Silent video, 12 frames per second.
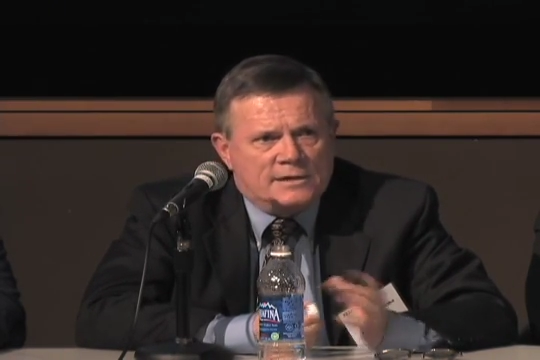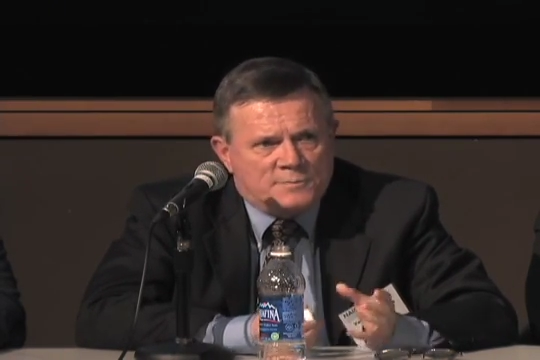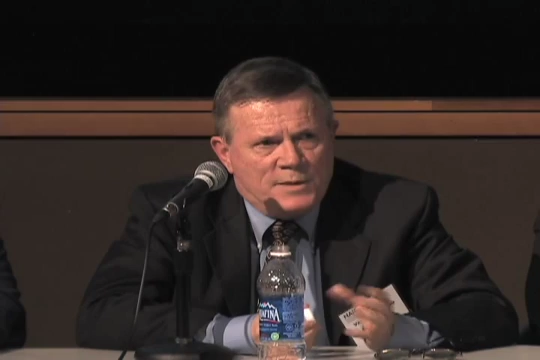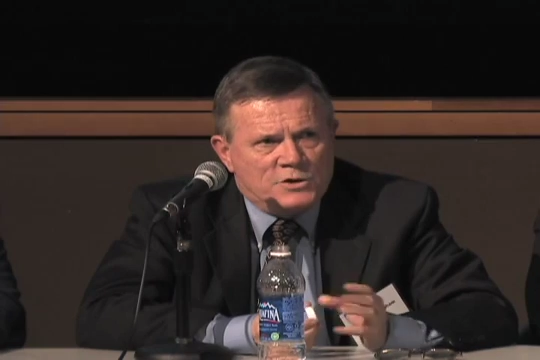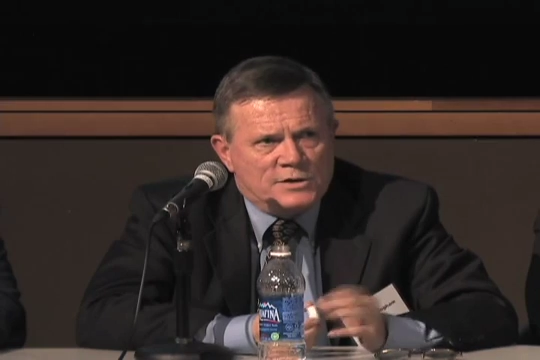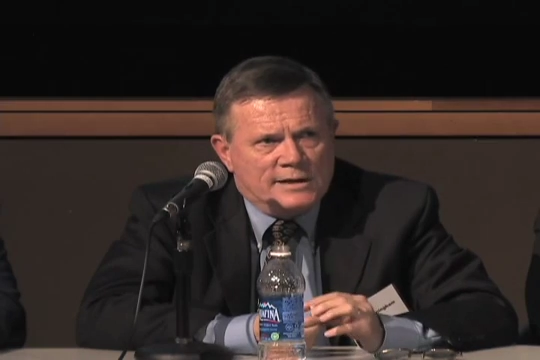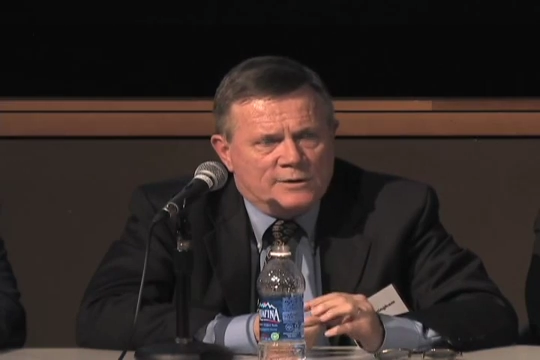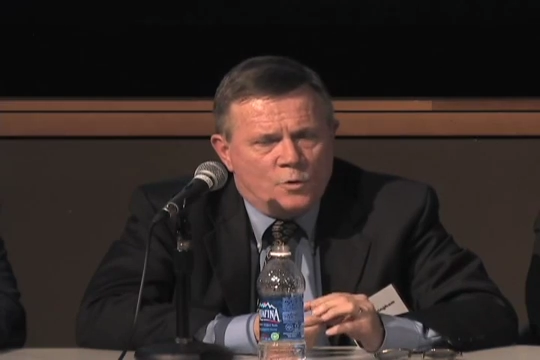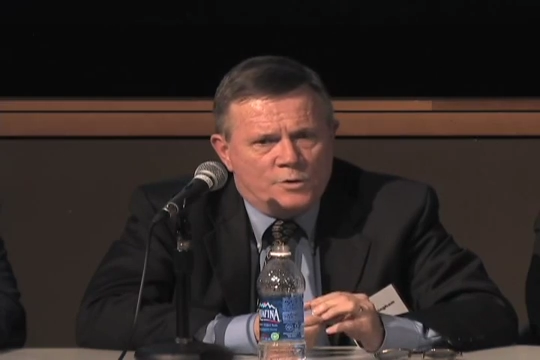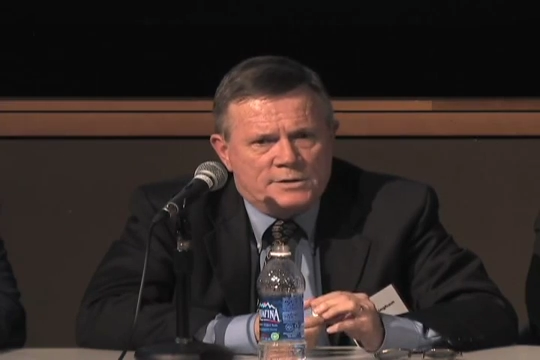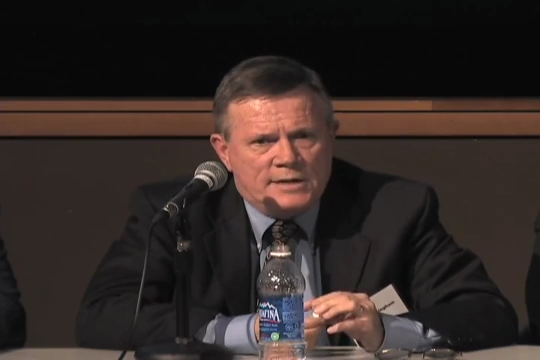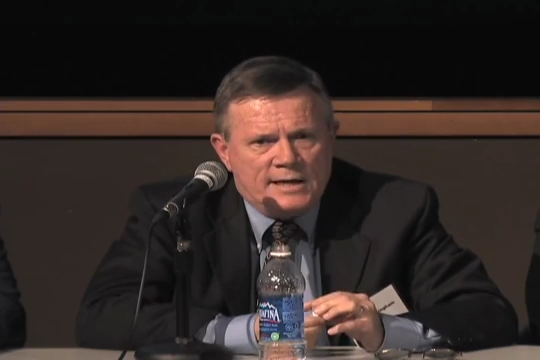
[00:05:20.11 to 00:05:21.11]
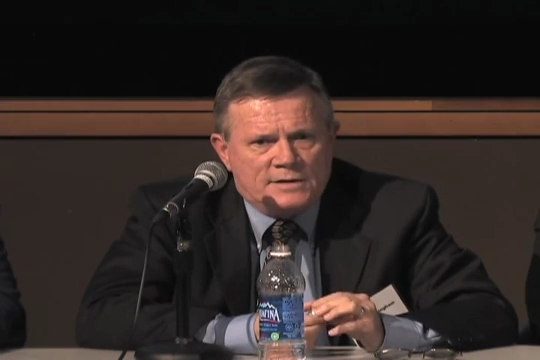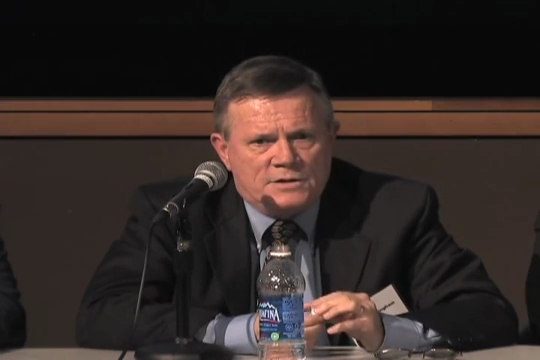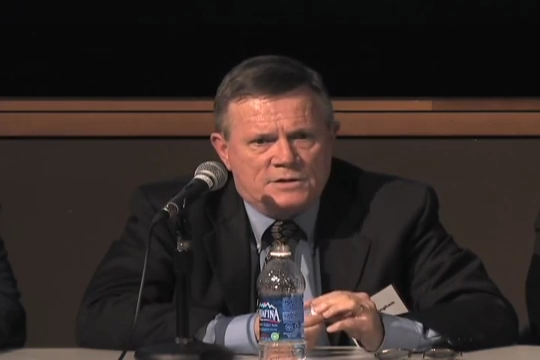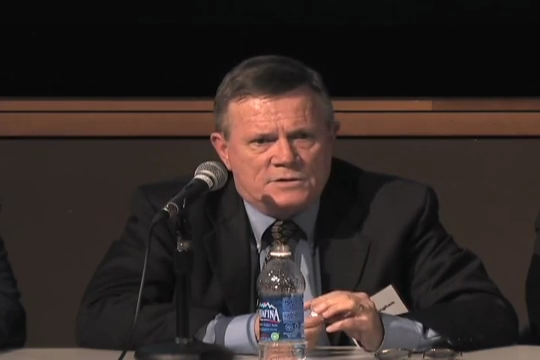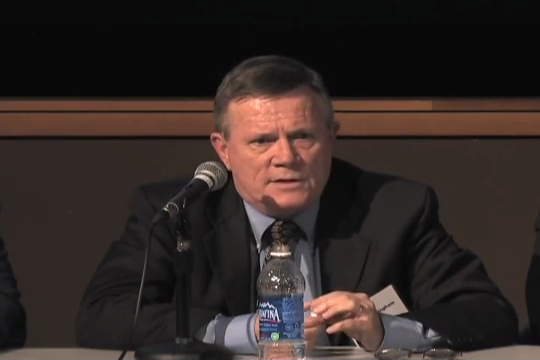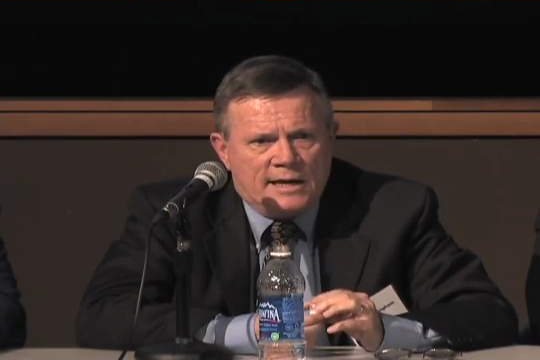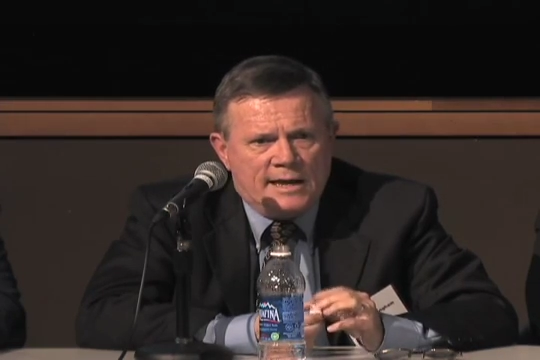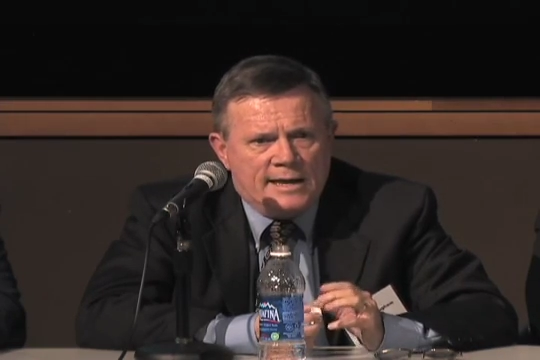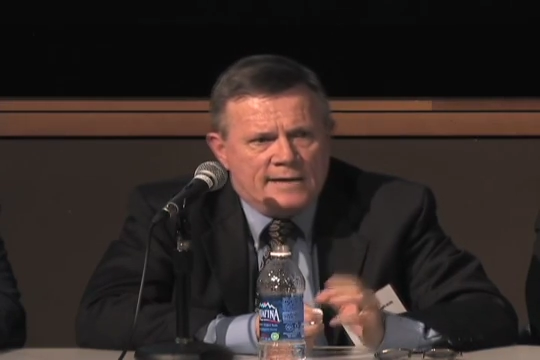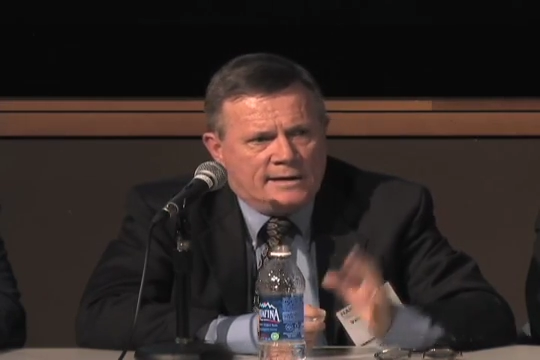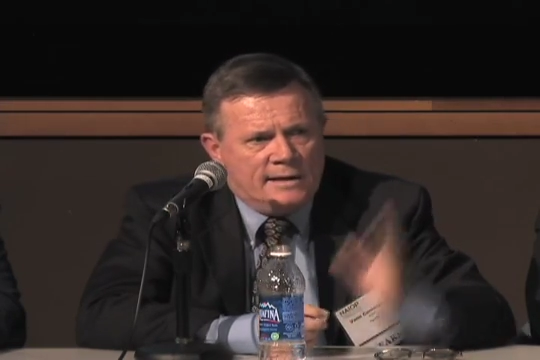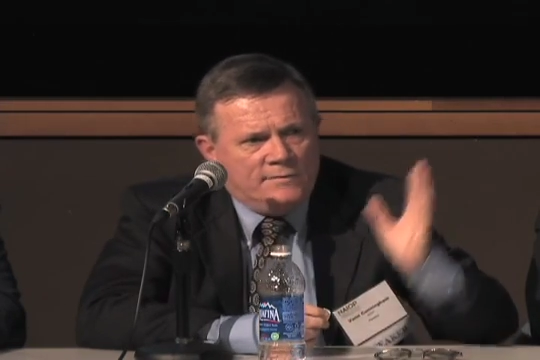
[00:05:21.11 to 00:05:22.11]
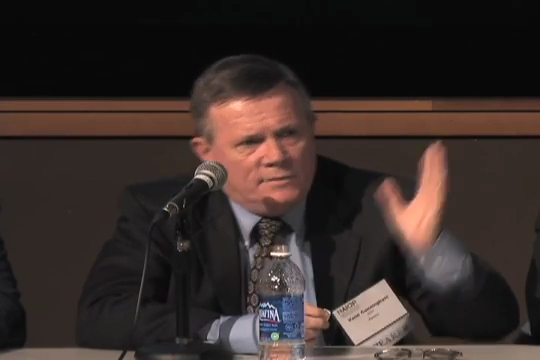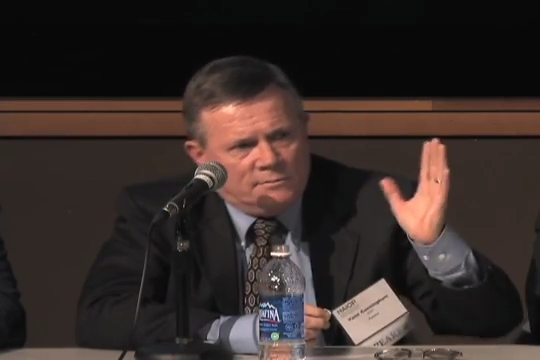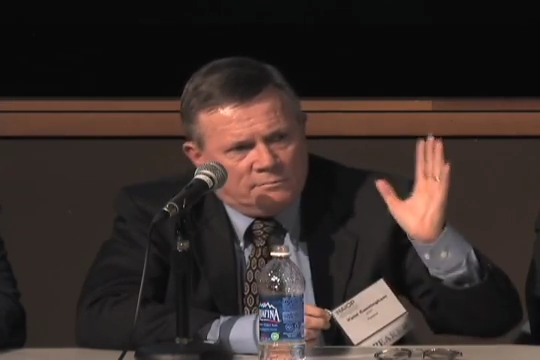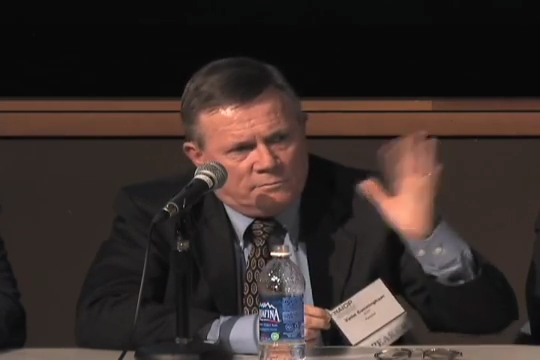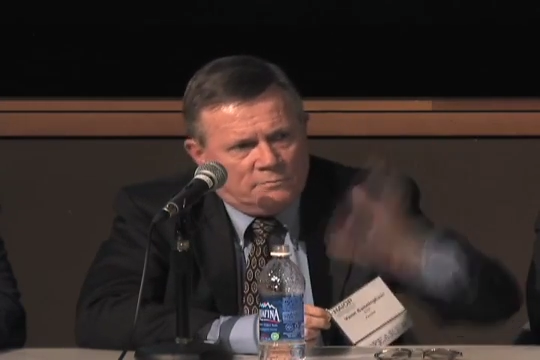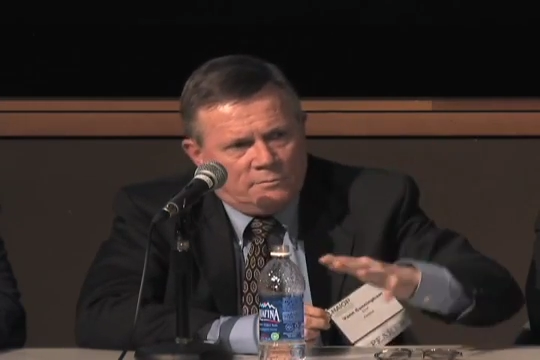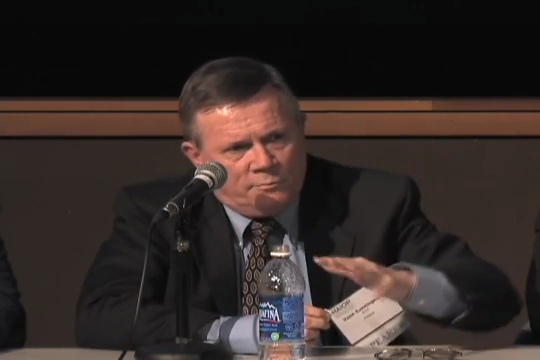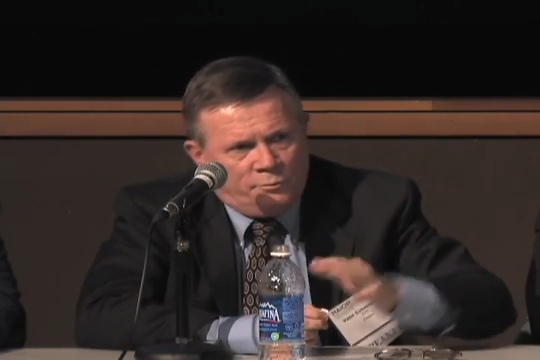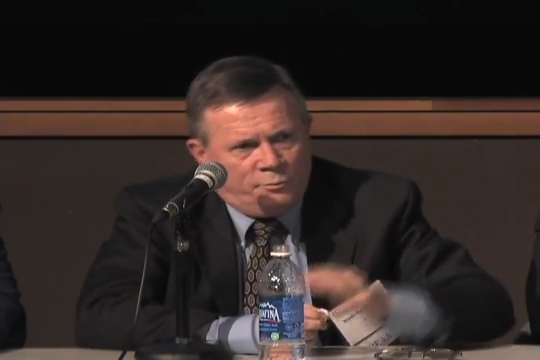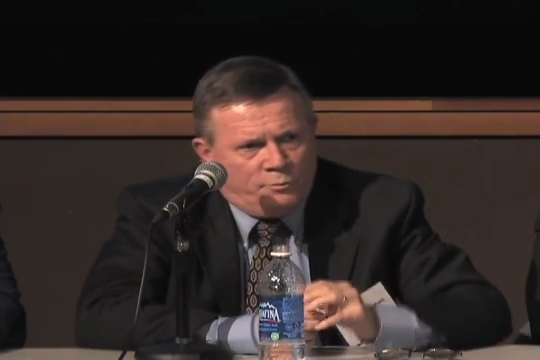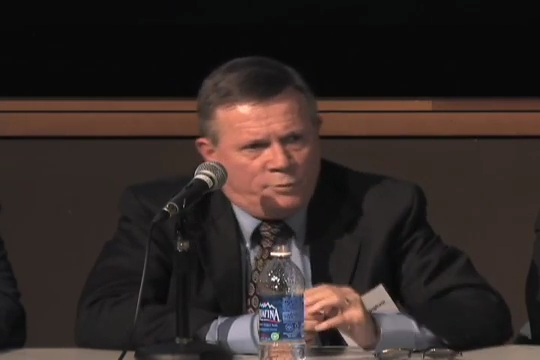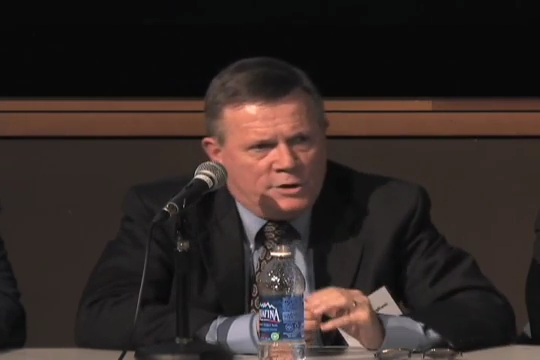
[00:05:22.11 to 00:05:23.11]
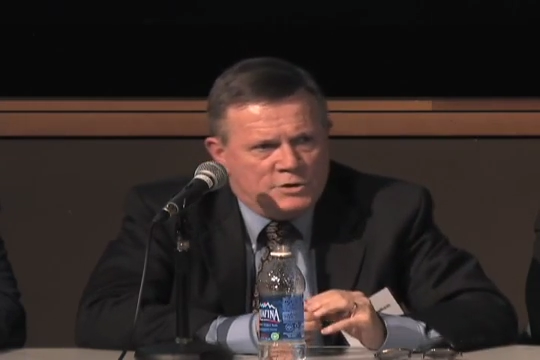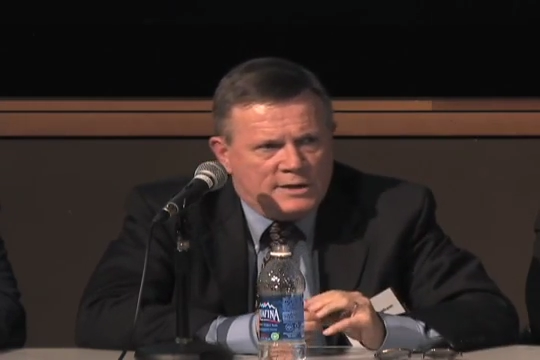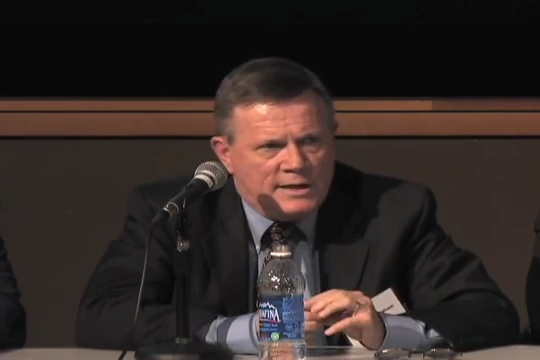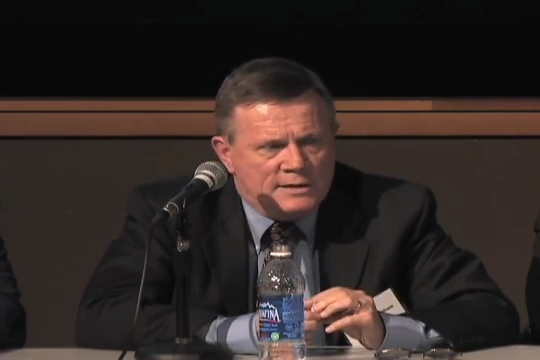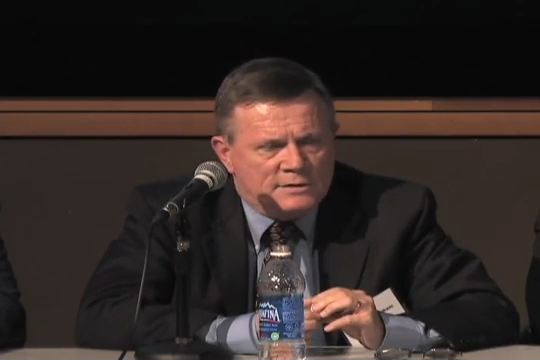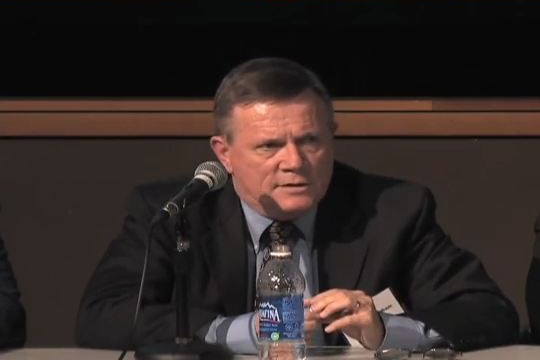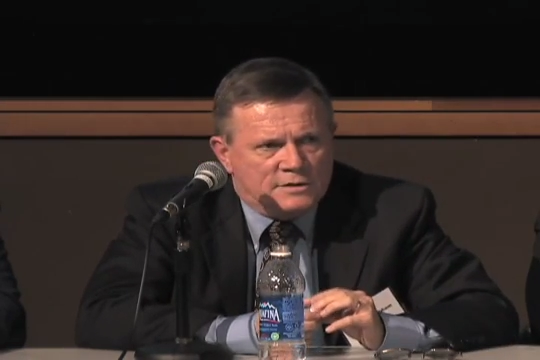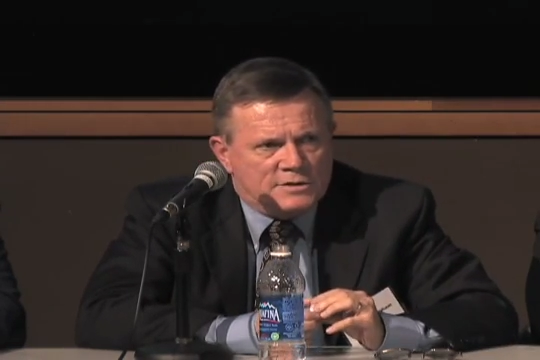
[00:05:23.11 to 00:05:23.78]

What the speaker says: especially in North Texas and even bridging into the